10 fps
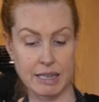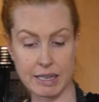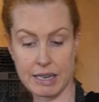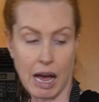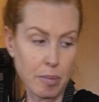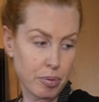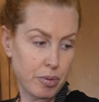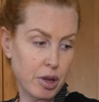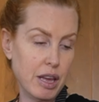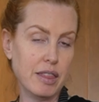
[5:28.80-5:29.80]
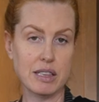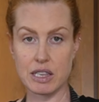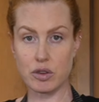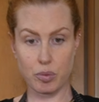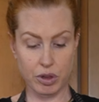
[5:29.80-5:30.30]
step, this
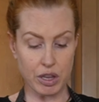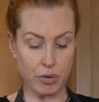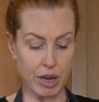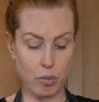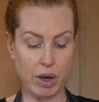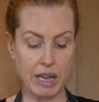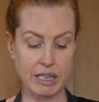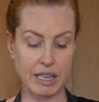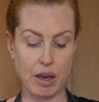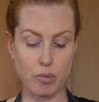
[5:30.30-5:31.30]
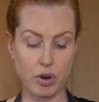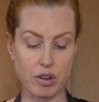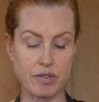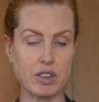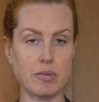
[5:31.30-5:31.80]
is a really great way to get rid
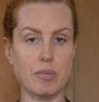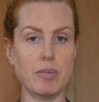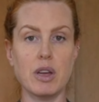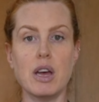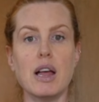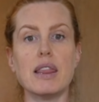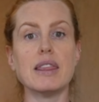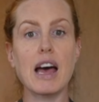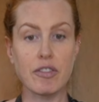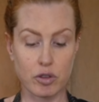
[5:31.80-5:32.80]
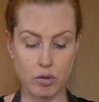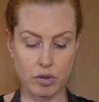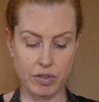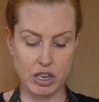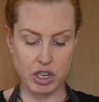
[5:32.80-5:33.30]
of some leftover
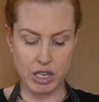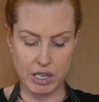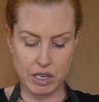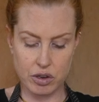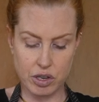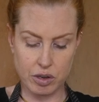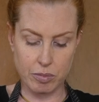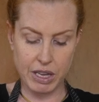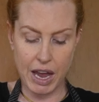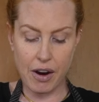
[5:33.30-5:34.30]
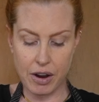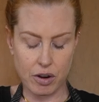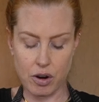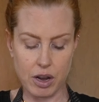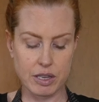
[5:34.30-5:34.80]
veggies. These are some carrot
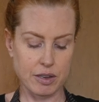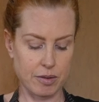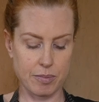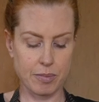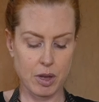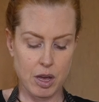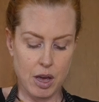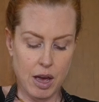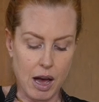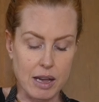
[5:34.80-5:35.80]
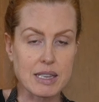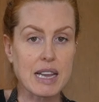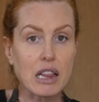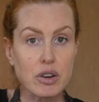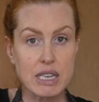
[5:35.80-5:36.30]
or some
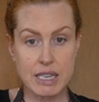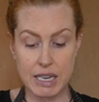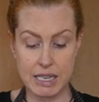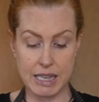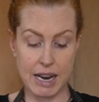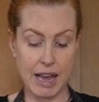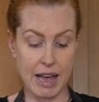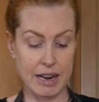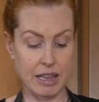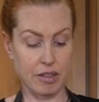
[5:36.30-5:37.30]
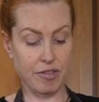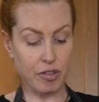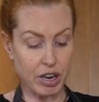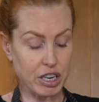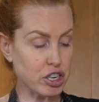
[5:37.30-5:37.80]
celery sticks that I had in the
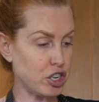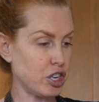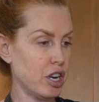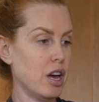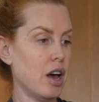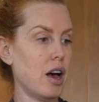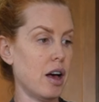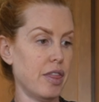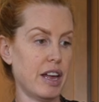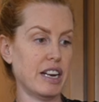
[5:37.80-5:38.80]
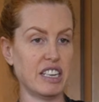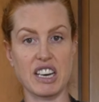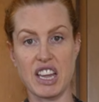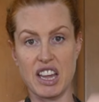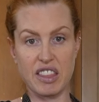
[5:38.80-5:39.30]
fridge that I
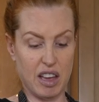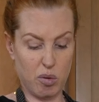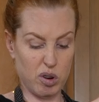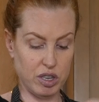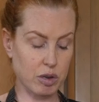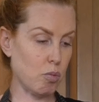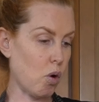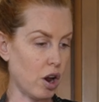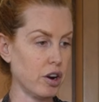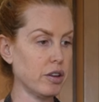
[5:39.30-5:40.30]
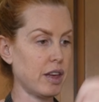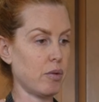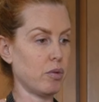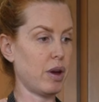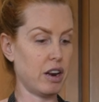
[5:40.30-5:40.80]
didn't eat, that were in some water that
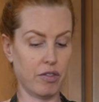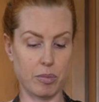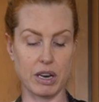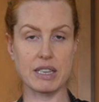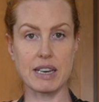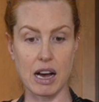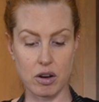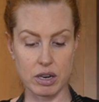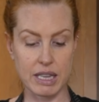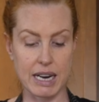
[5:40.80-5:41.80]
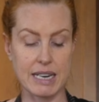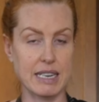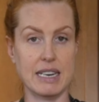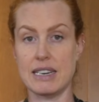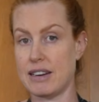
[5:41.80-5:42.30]
were waiting for me to snack on that I
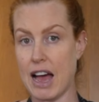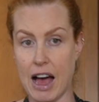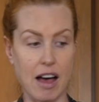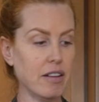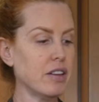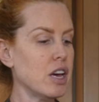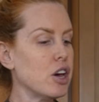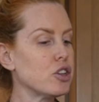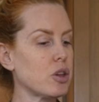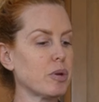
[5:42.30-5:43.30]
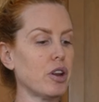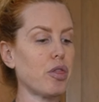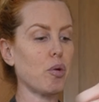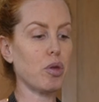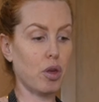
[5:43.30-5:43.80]
didn't have. So I'm gonna
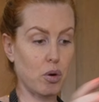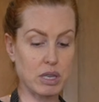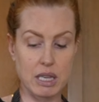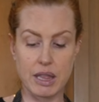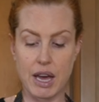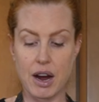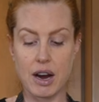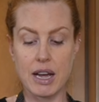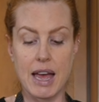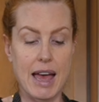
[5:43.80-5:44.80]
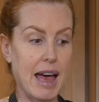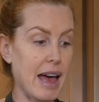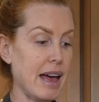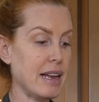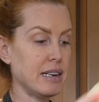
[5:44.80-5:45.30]
throw those in there,
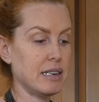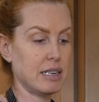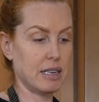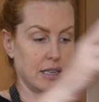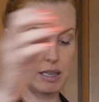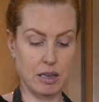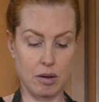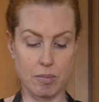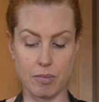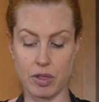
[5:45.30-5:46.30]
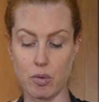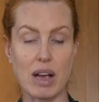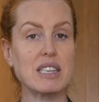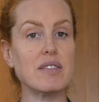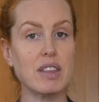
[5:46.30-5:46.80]
and the
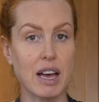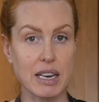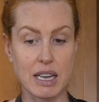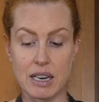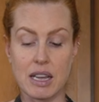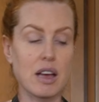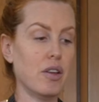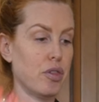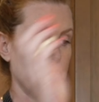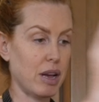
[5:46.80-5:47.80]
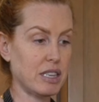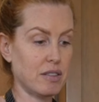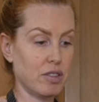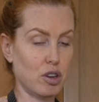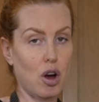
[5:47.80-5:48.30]
rest of the onion, the rest
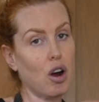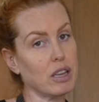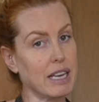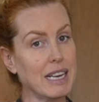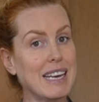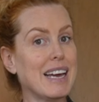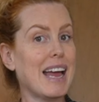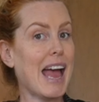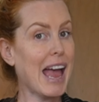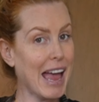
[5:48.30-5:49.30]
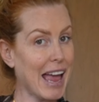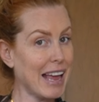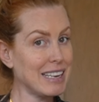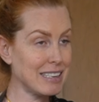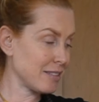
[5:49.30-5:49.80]
of the garlic, and